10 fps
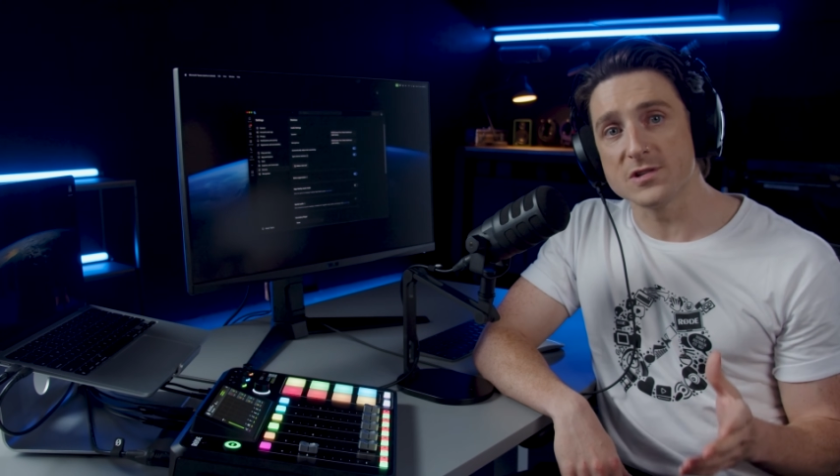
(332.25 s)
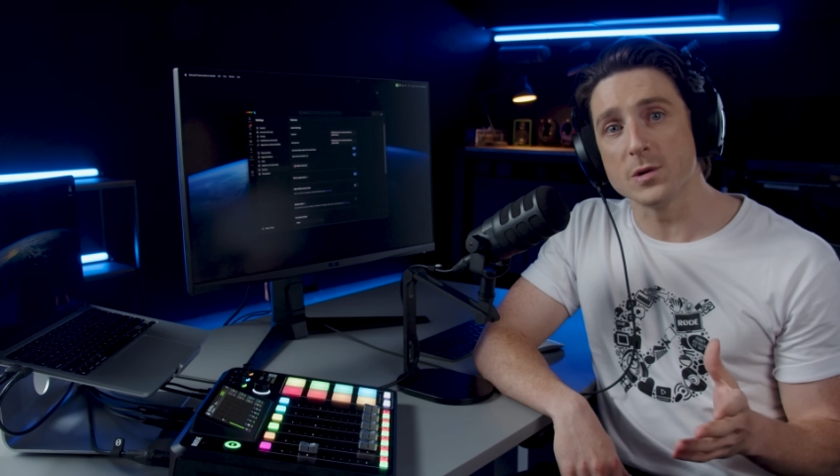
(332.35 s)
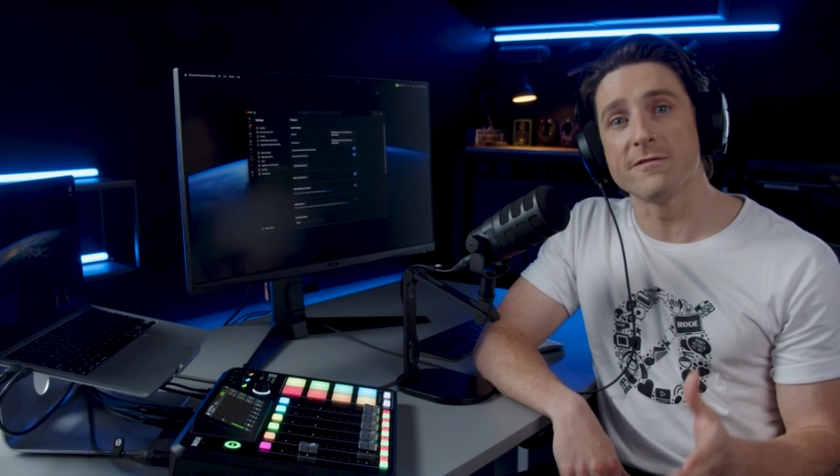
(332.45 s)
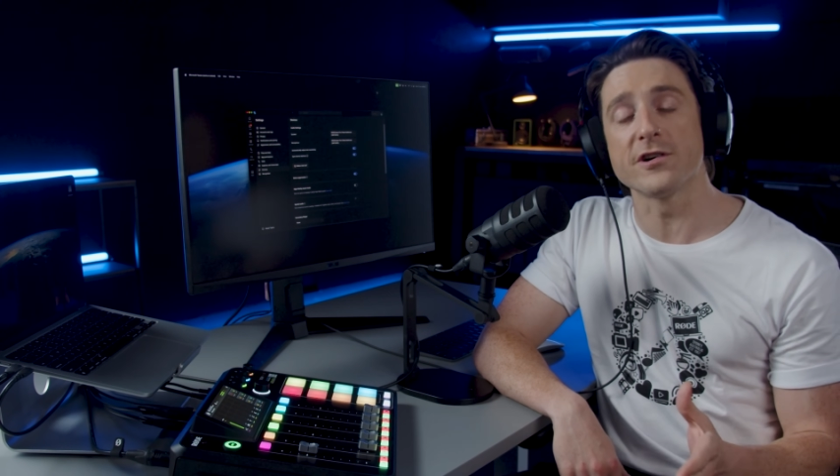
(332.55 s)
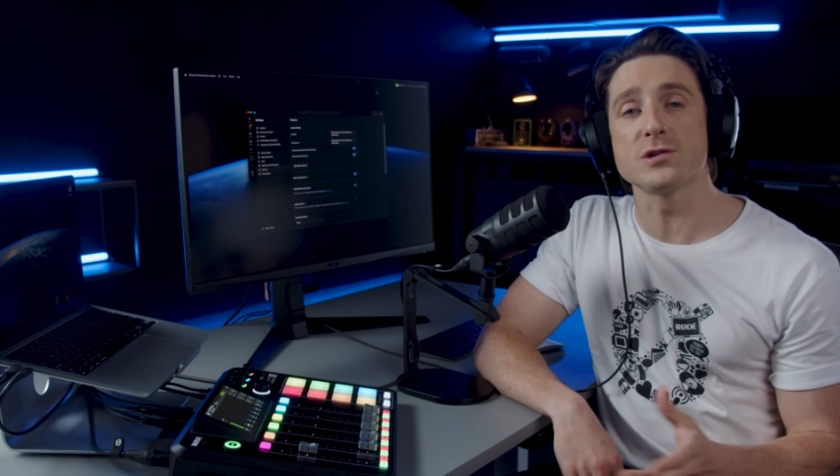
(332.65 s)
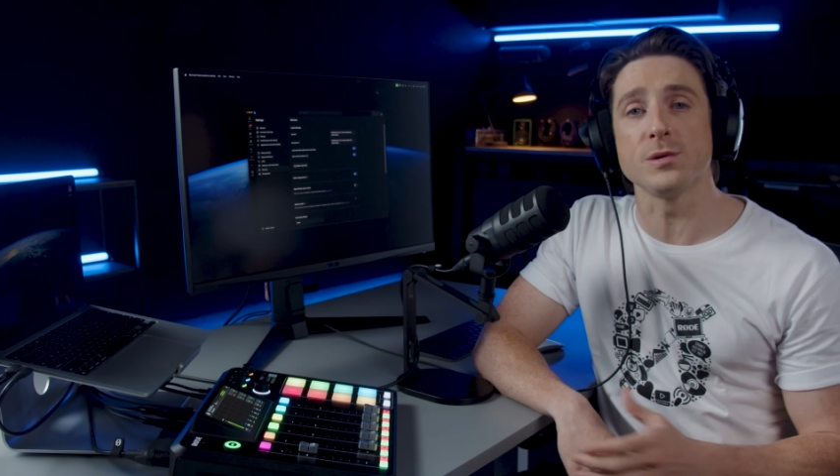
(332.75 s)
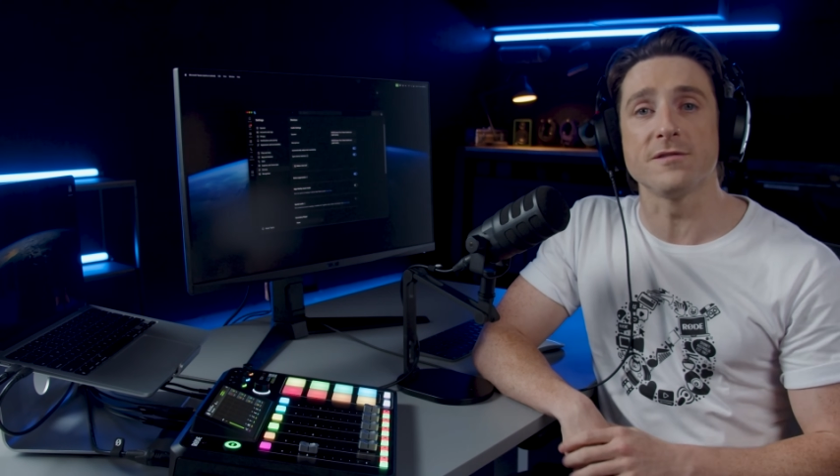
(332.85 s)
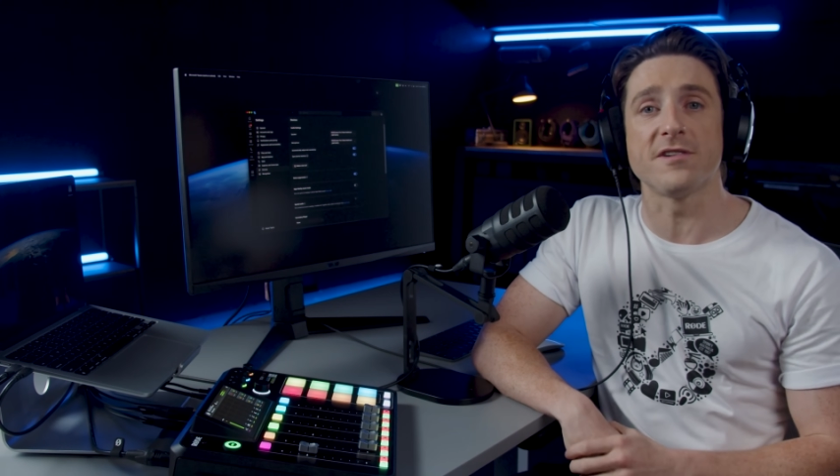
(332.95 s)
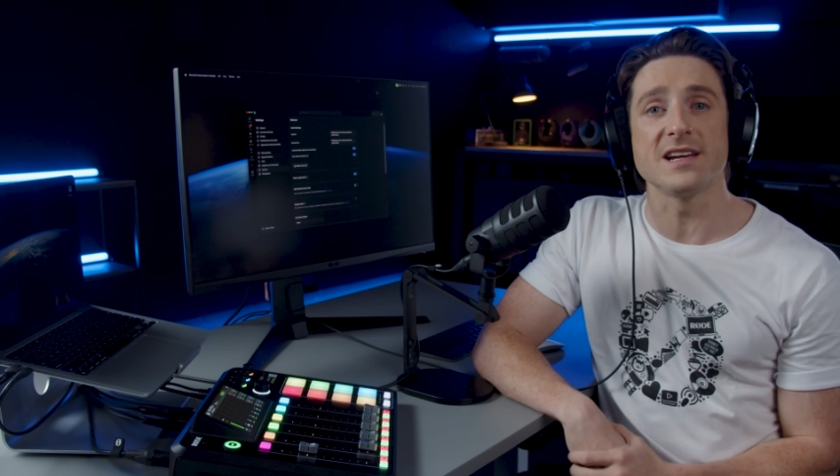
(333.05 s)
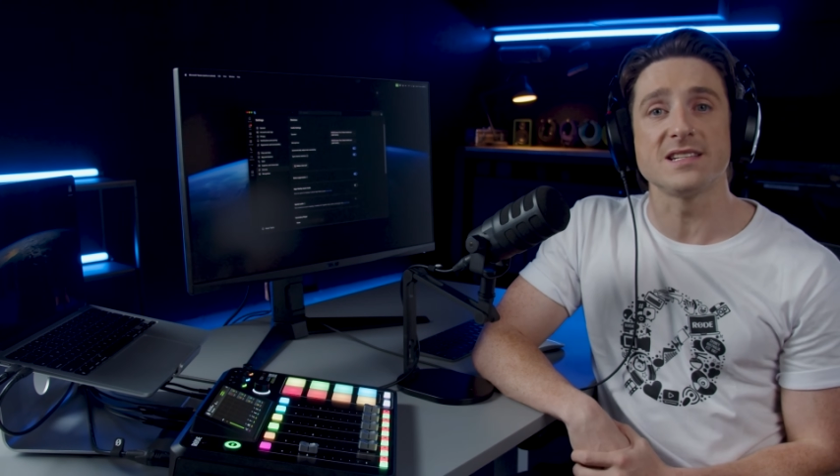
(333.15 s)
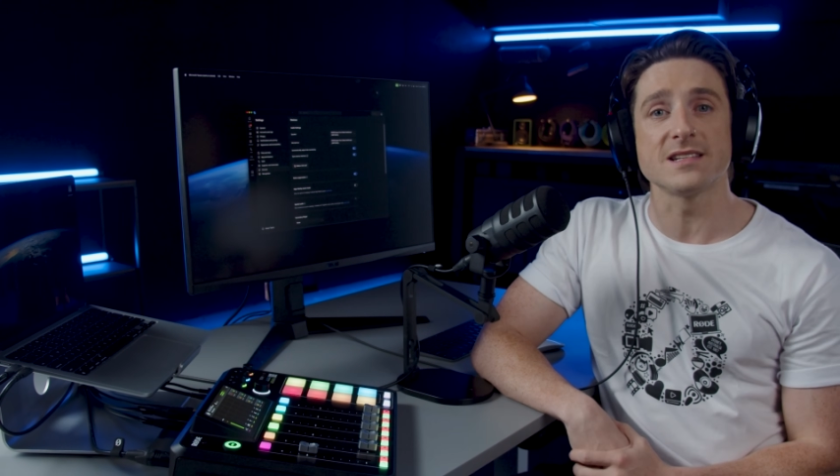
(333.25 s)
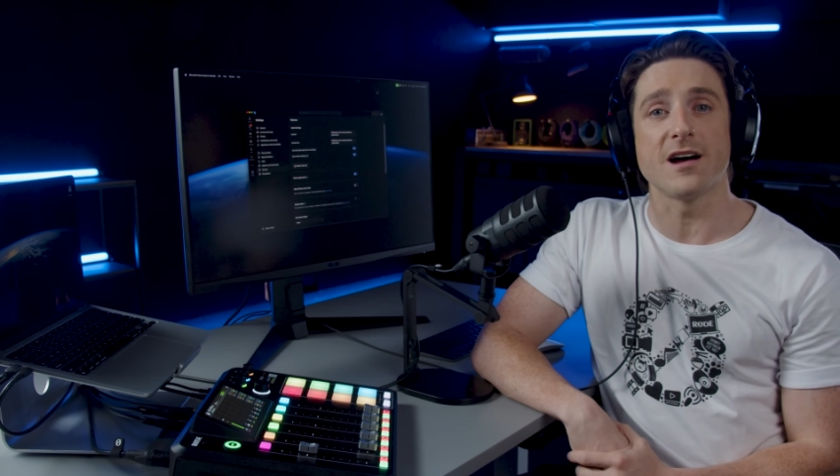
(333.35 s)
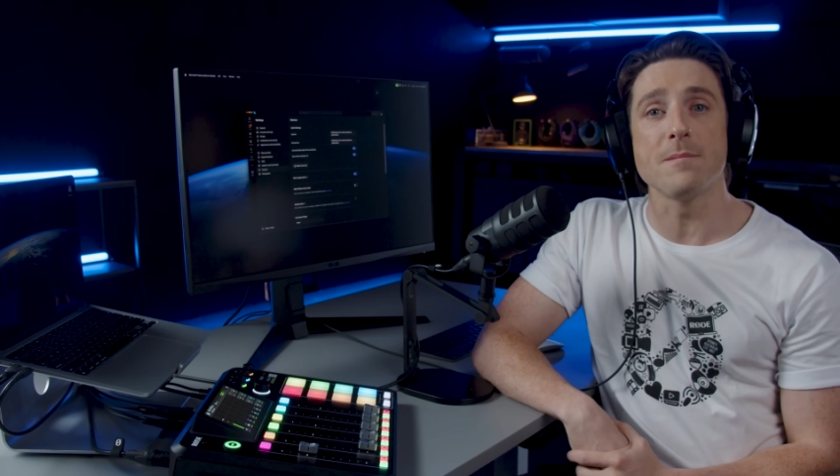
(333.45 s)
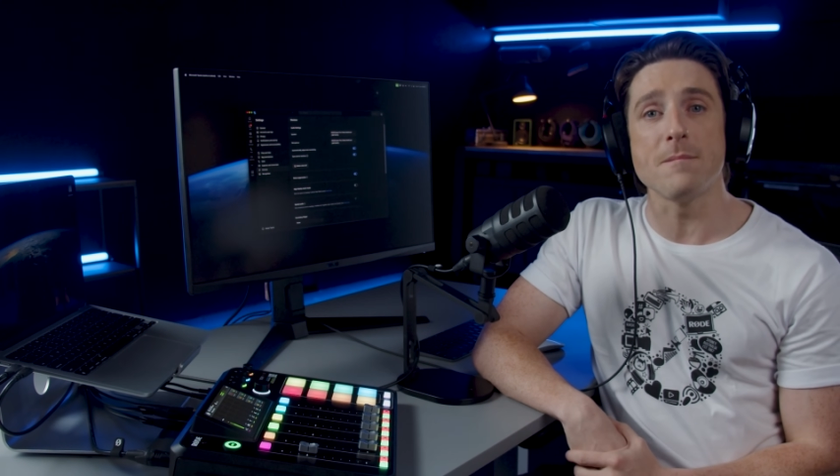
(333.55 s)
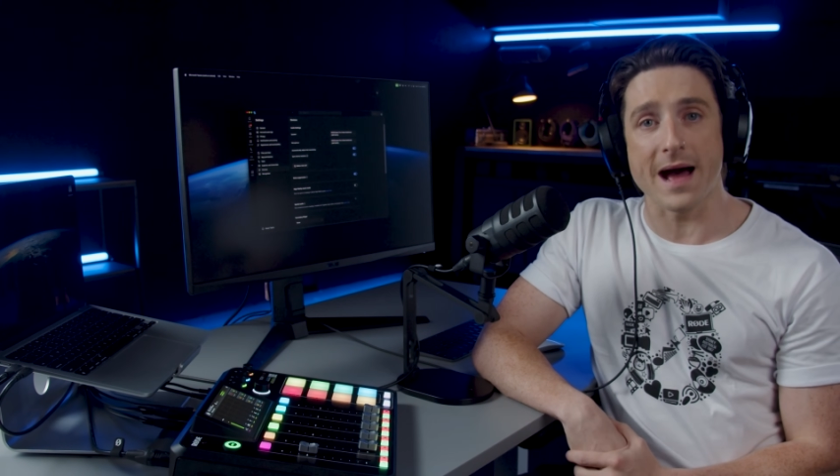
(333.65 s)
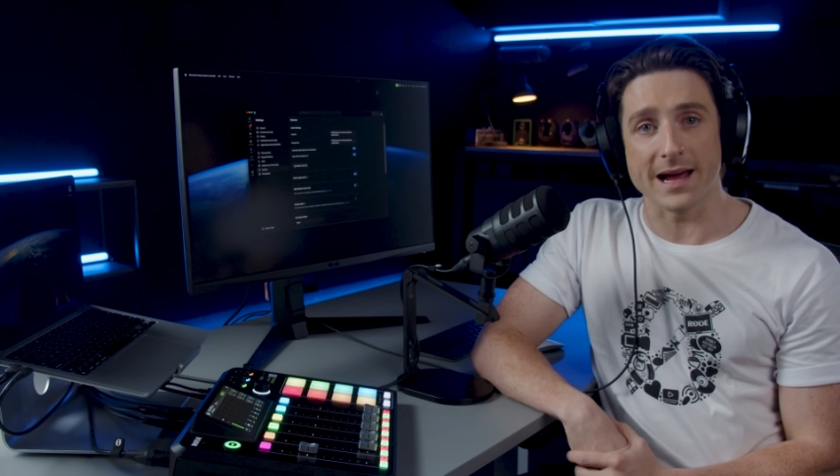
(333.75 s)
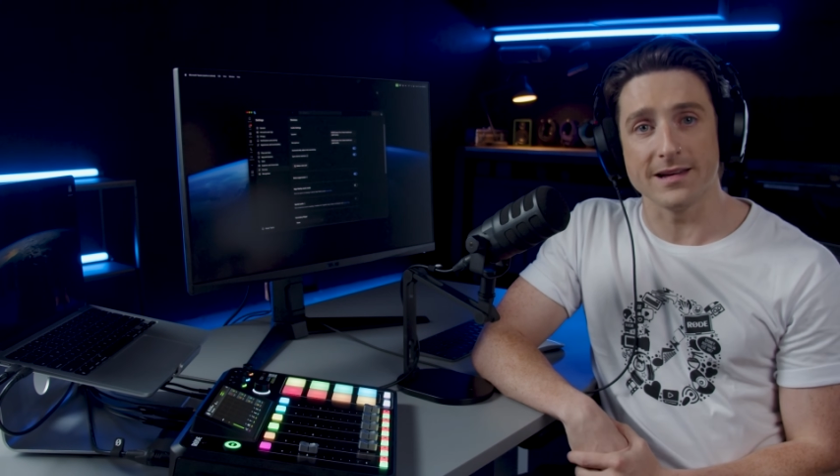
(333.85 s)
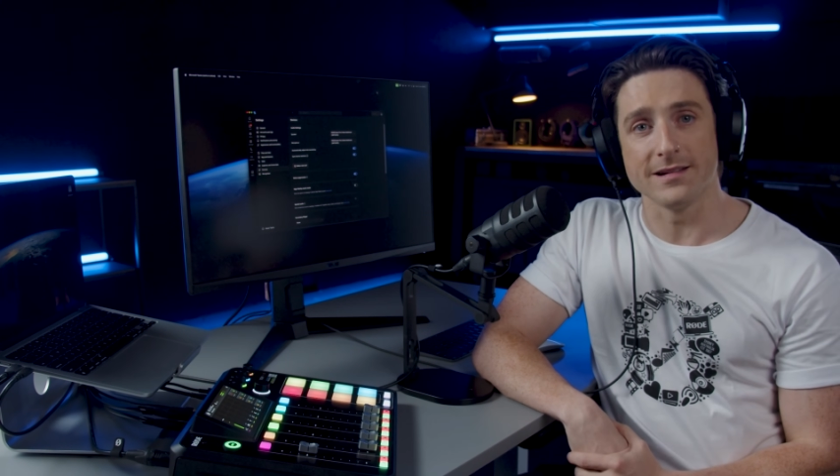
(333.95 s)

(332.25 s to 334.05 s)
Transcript: to a virtual device on Mac.